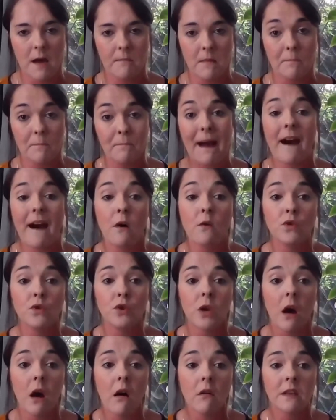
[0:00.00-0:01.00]
about
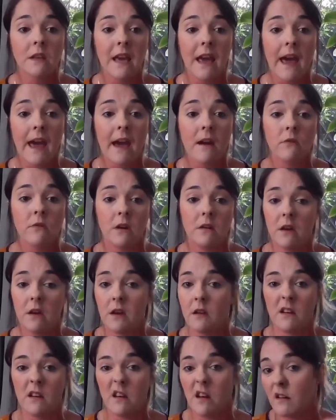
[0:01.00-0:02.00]
childcare
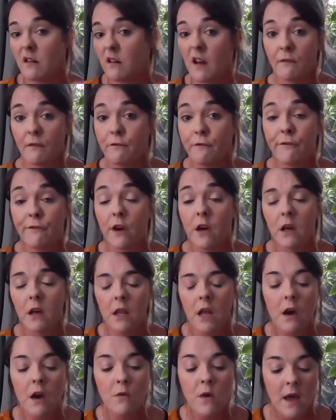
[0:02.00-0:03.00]
and
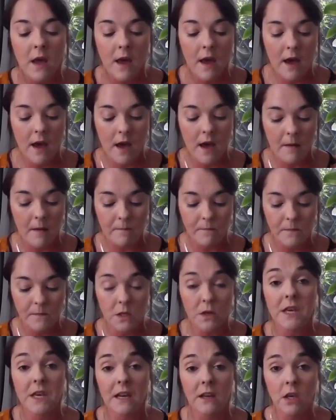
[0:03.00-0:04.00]
furlough,
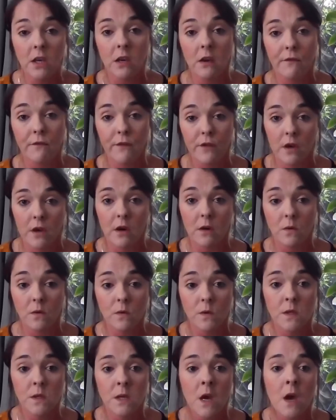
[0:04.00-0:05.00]
so thank you for
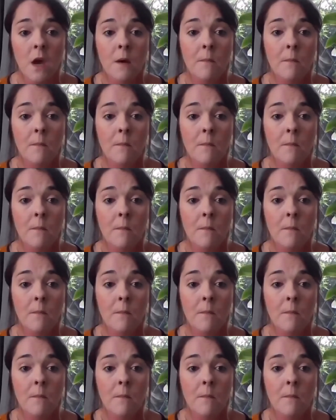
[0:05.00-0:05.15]
those.